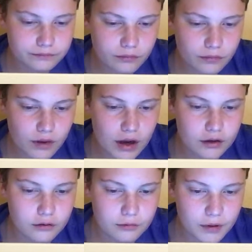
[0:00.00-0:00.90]
I
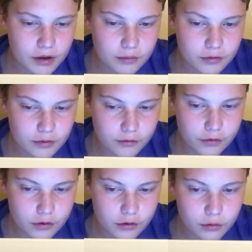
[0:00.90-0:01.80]
use my computer for
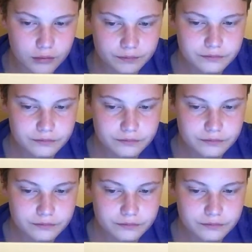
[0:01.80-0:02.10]
school.